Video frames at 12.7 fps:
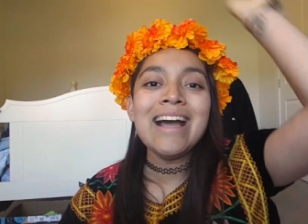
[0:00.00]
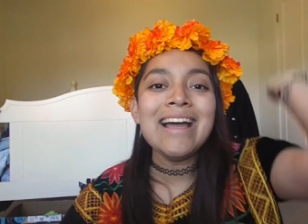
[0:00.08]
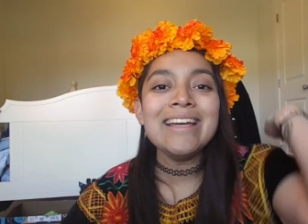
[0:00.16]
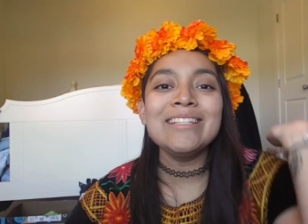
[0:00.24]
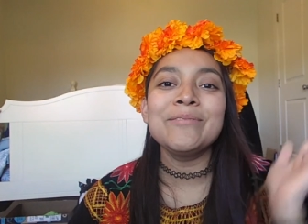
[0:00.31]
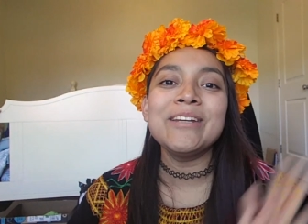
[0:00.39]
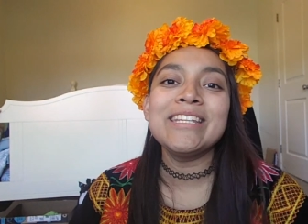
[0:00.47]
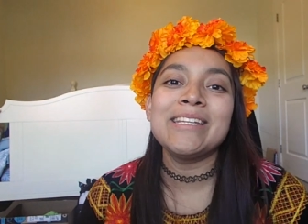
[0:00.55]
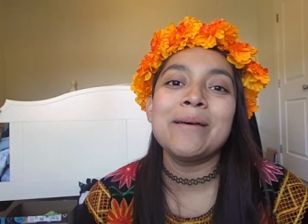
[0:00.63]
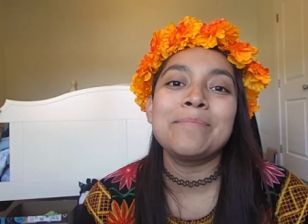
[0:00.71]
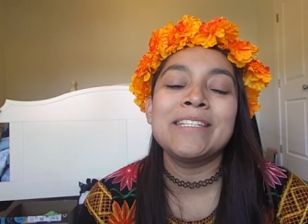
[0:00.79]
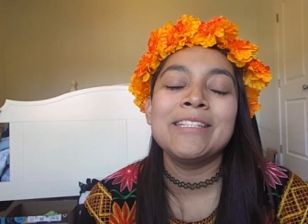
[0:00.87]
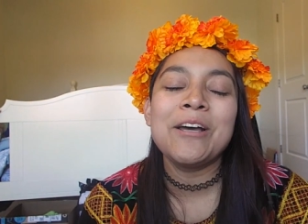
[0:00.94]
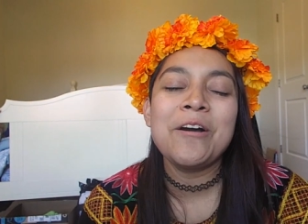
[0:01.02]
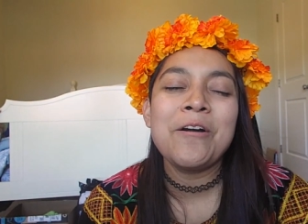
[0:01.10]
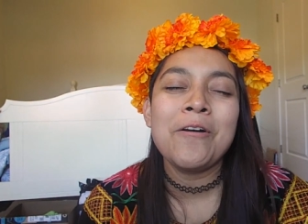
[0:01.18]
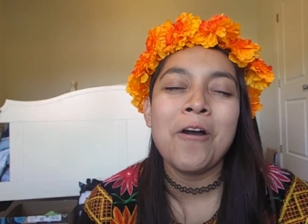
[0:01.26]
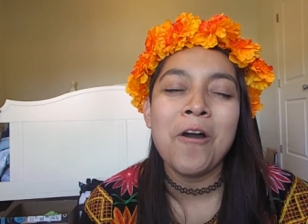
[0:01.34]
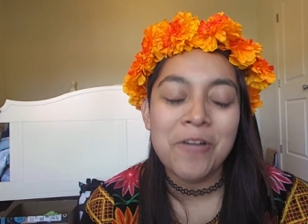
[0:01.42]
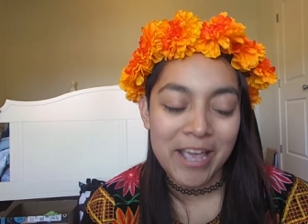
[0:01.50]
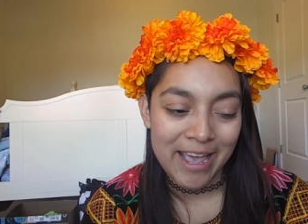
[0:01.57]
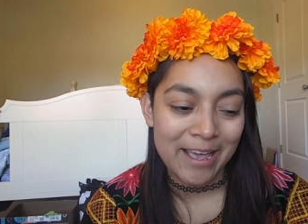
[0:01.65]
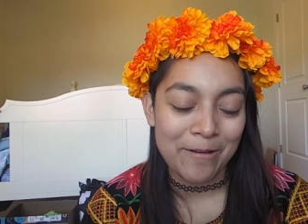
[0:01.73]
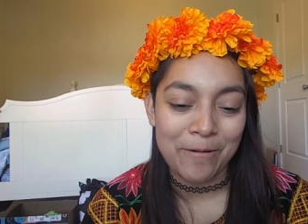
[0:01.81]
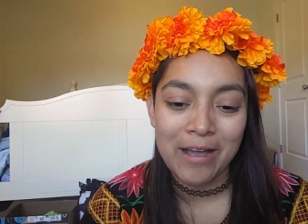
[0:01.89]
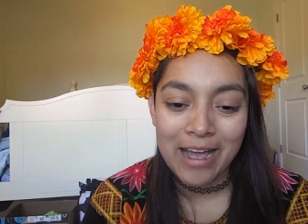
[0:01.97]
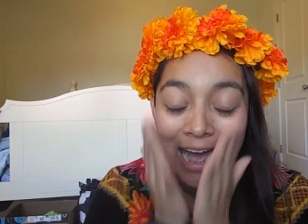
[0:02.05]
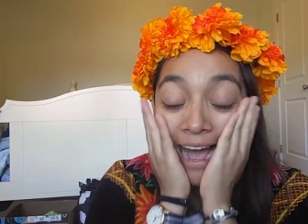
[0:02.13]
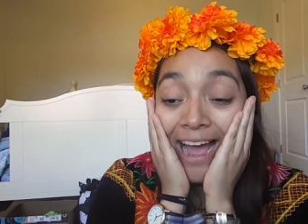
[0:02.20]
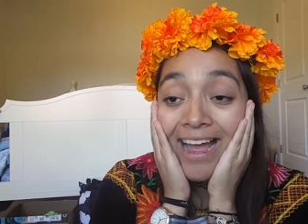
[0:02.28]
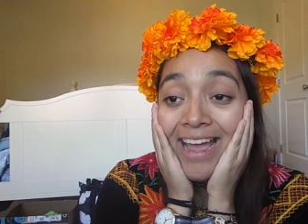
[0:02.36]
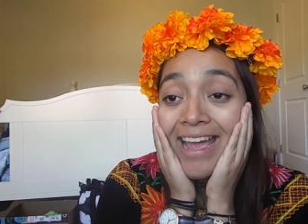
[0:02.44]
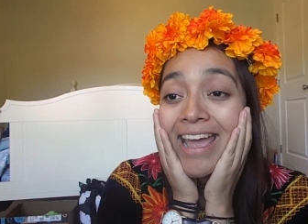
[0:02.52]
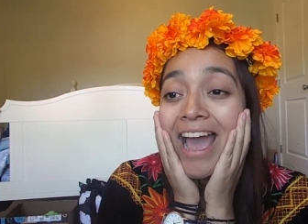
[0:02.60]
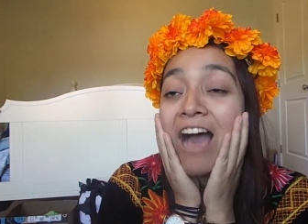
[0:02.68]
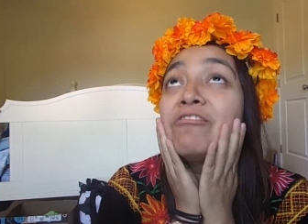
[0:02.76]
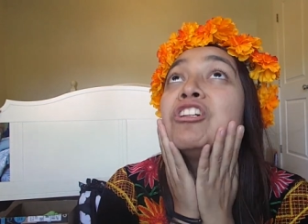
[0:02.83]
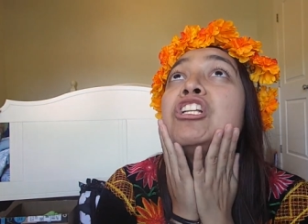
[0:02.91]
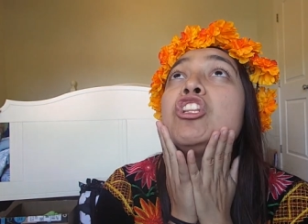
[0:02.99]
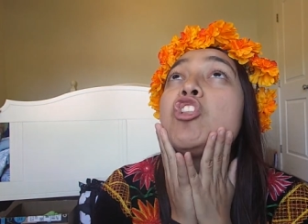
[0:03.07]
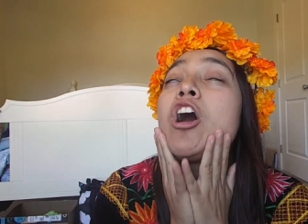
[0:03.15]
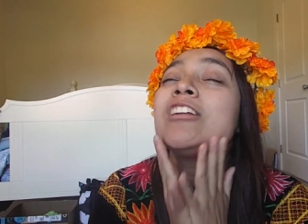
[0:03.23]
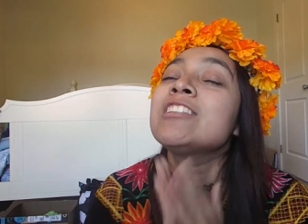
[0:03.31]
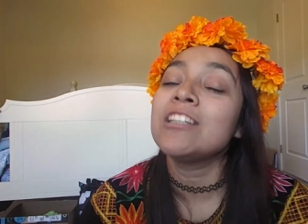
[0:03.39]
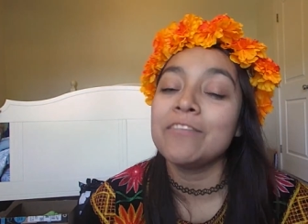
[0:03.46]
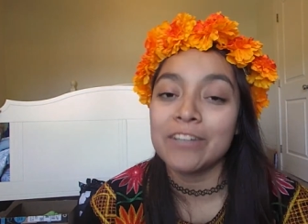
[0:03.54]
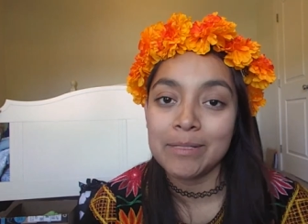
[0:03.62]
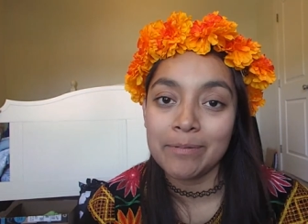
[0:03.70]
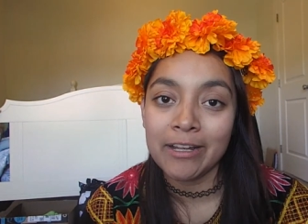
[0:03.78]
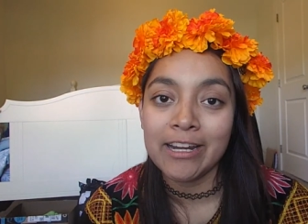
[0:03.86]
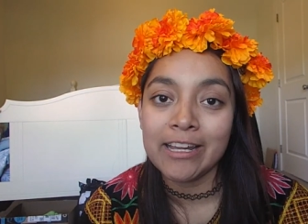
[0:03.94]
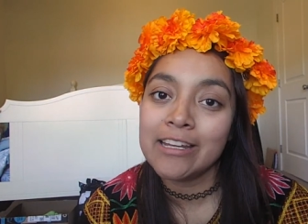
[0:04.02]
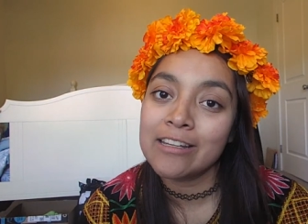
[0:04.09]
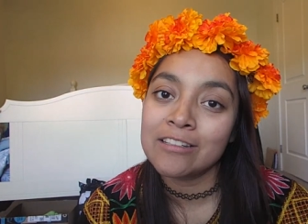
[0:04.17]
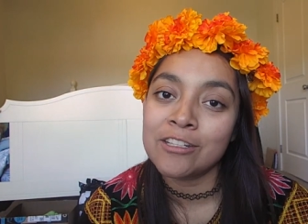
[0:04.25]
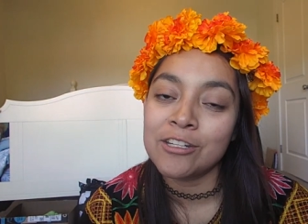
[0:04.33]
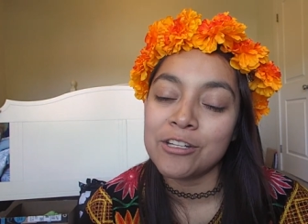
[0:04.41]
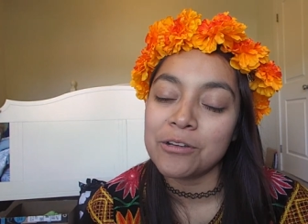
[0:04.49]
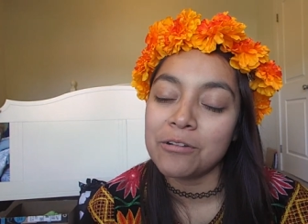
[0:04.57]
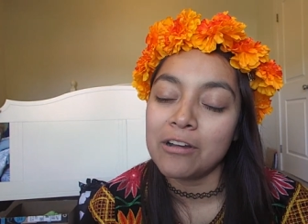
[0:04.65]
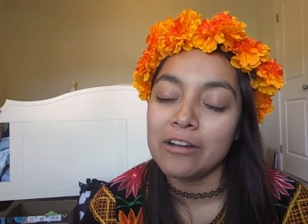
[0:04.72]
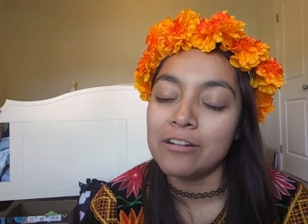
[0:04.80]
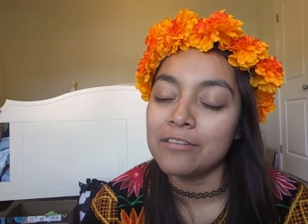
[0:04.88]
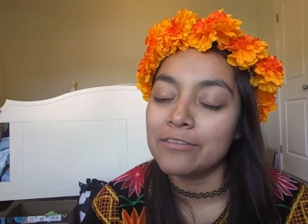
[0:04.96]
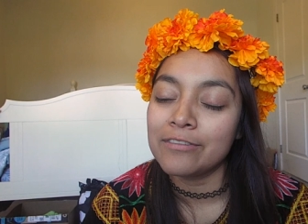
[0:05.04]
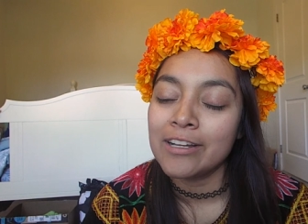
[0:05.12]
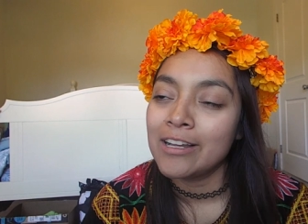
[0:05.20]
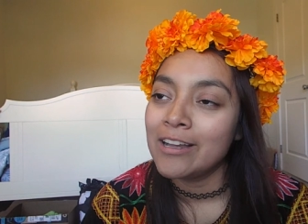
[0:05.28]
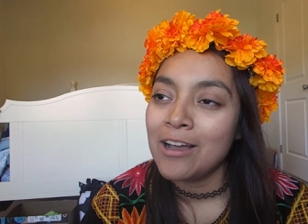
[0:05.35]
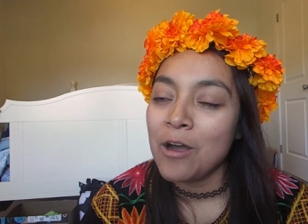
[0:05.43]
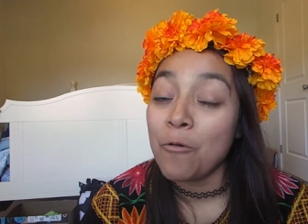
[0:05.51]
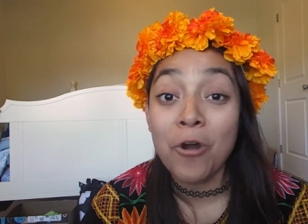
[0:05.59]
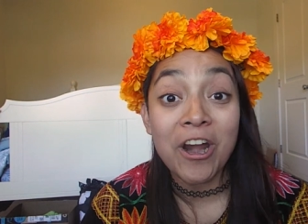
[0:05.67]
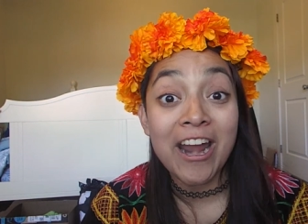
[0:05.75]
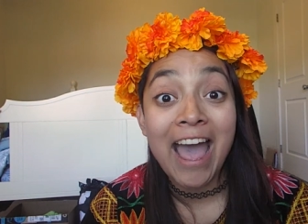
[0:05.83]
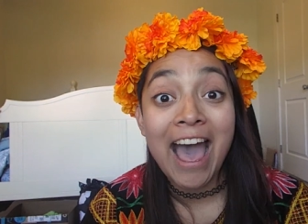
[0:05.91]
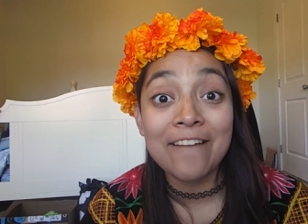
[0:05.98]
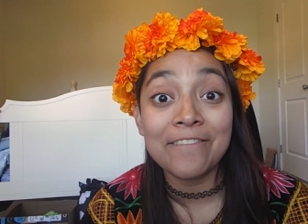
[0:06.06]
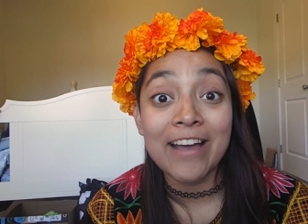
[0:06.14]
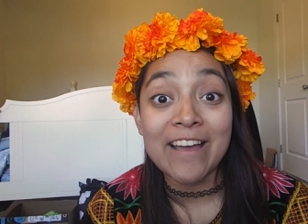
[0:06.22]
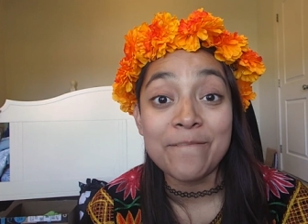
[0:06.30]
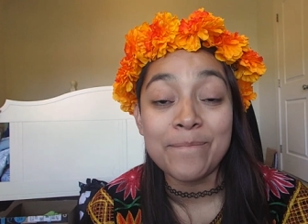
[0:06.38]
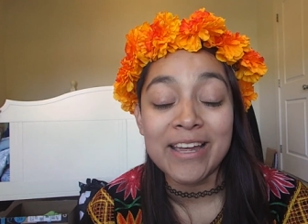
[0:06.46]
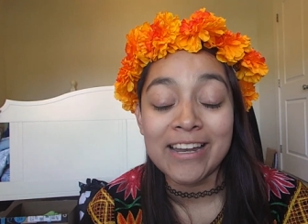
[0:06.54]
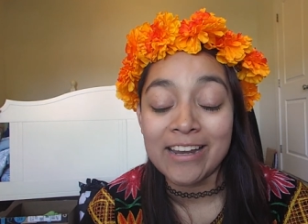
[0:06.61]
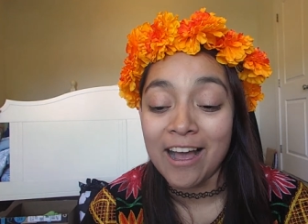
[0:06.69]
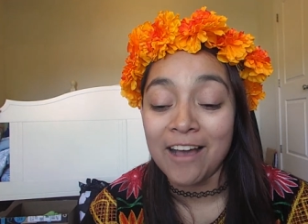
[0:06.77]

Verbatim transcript: guys, what is up? So, okay, I have a lot of explaining to do of where have I been.